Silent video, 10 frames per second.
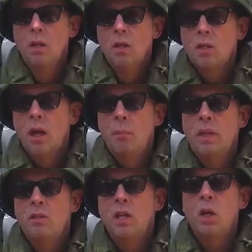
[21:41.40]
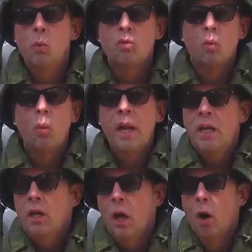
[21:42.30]
So that means that it was
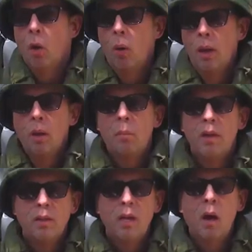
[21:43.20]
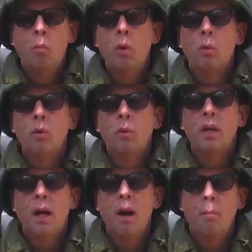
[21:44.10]
ready to go by the time we were doing
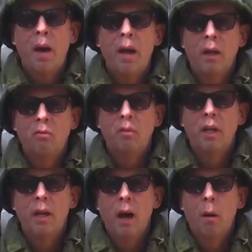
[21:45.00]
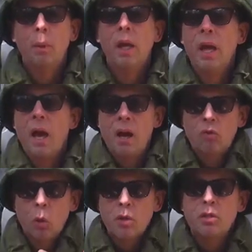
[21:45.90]
combat in Vietnam. And
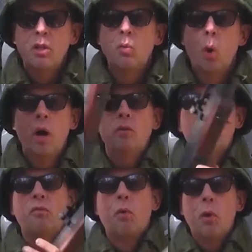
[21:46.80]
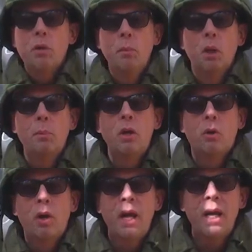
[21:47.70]
of course, this was the
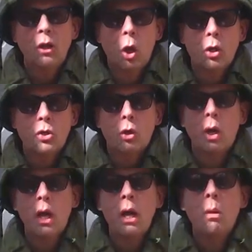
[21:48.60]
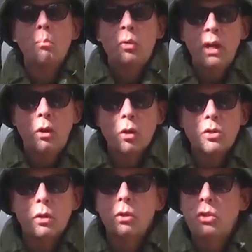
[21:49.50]
40mm grenade launcher
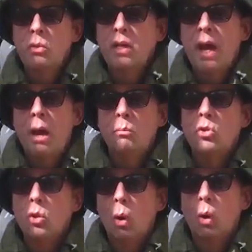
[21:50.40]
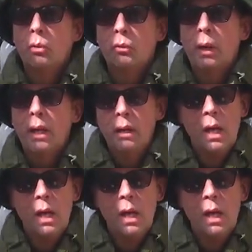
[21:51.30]
precursor to the M203.